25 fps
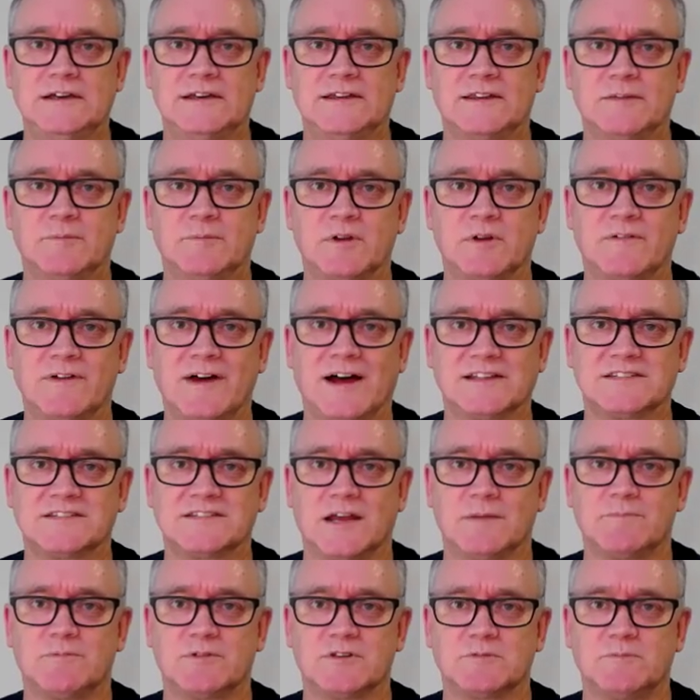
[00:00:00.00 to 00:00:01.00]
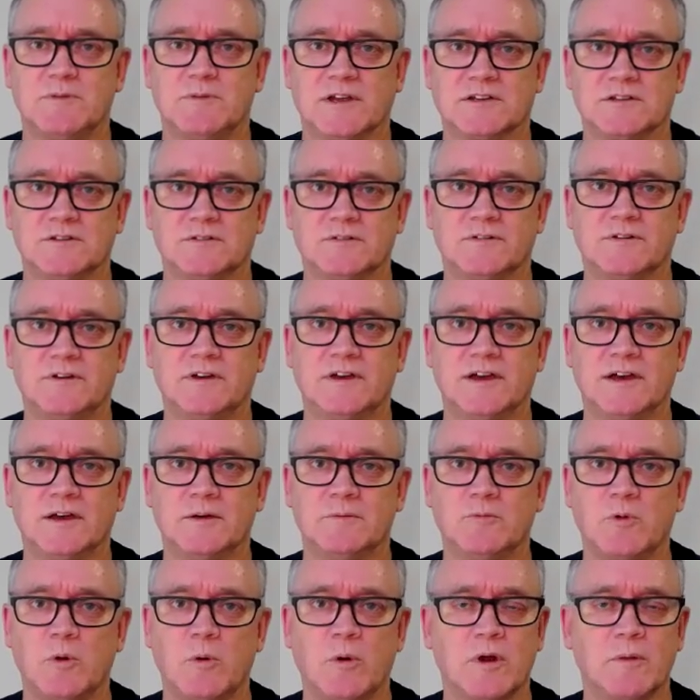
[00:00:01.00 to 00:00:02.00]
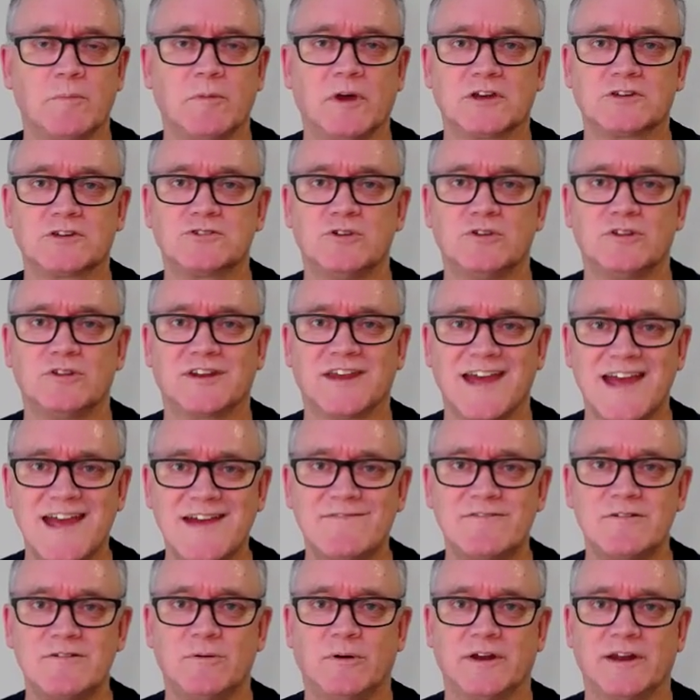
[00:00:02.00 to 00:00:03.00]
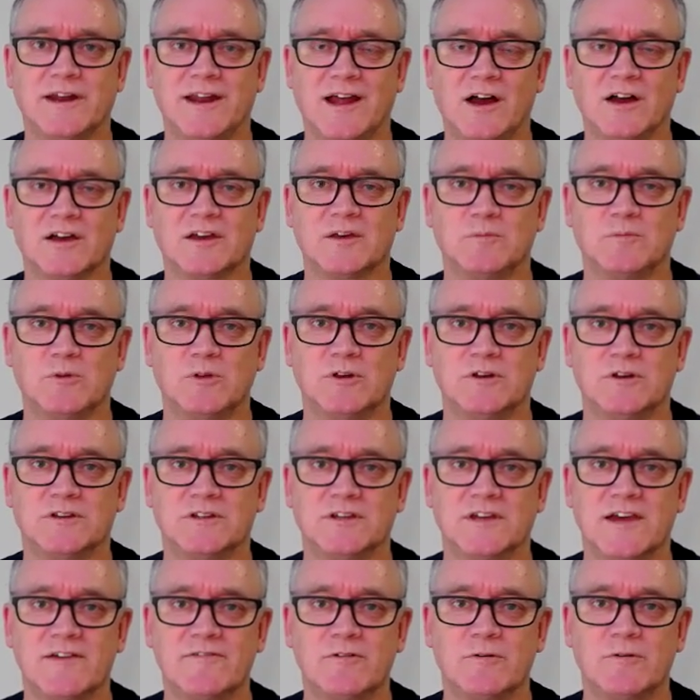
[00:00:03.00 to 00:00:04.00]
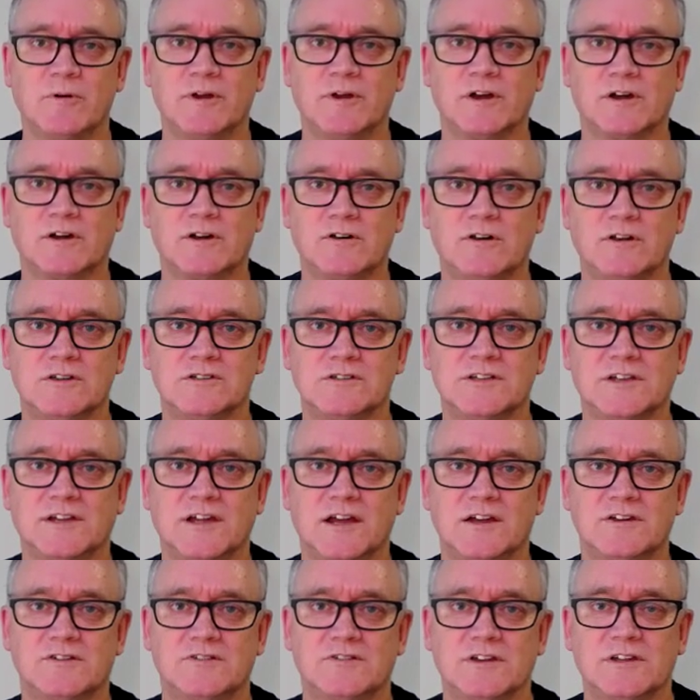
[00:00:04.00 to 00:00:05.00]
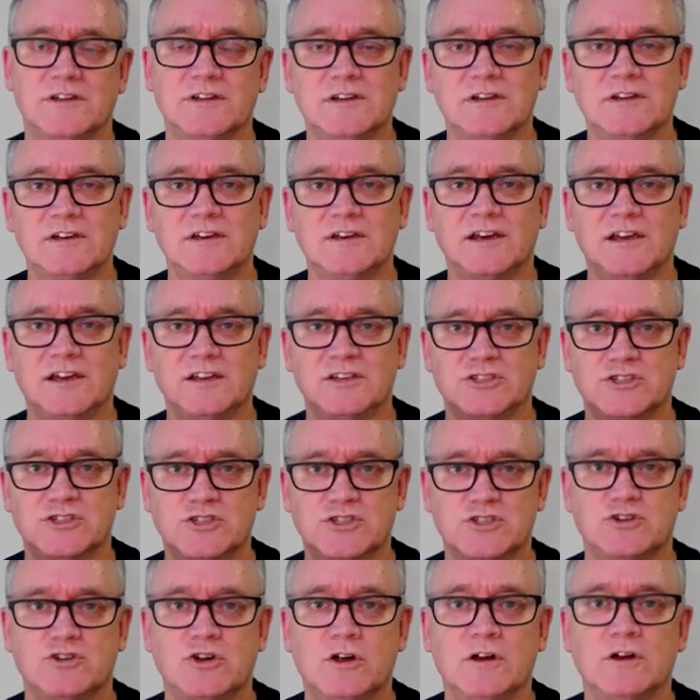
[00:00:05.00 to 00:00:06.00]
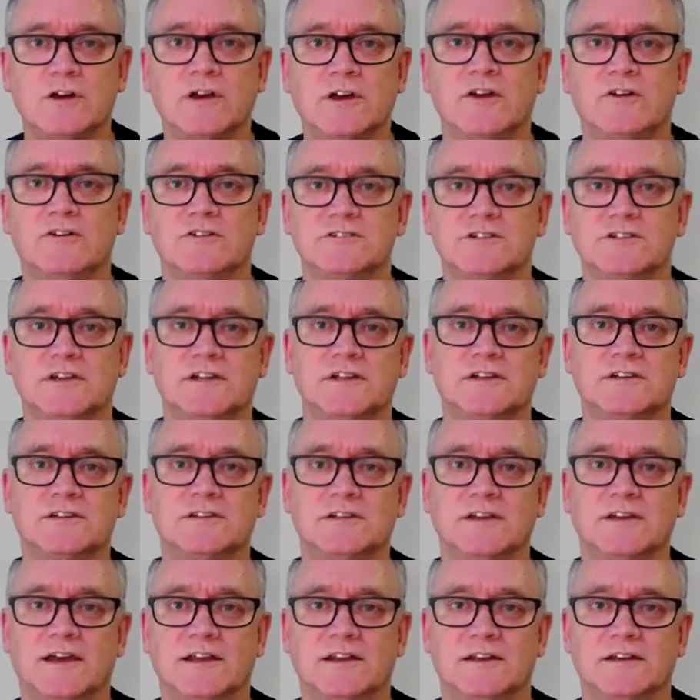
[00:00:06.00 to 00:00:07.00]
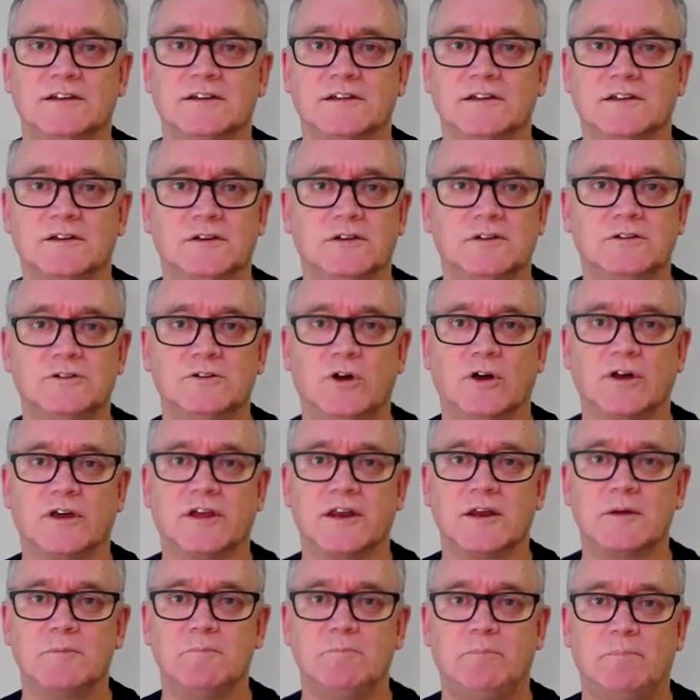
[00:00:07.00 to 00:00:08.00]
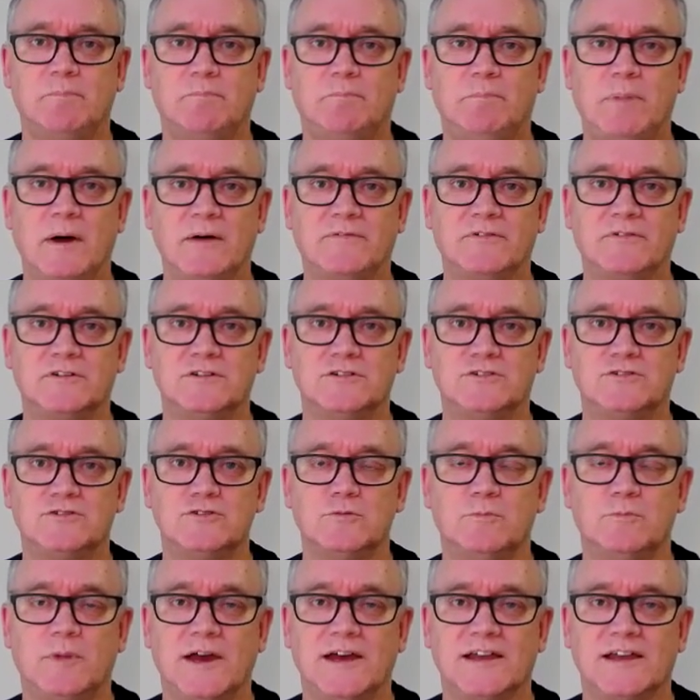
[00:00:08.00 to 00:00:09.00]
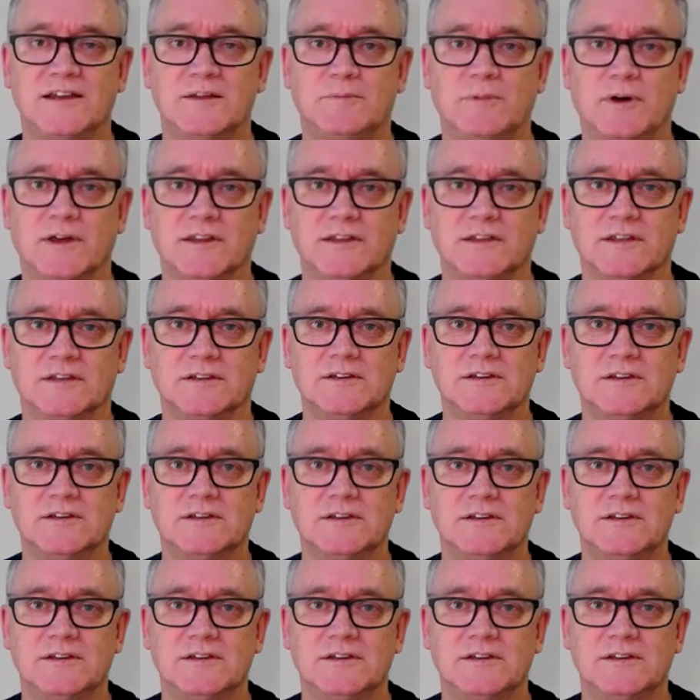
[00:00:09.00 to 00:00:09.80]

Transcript: bit of outside perspective. We want to make sure that everyone in our community, everyone across the country, is strong and resilient and not getting buffeted too badly by the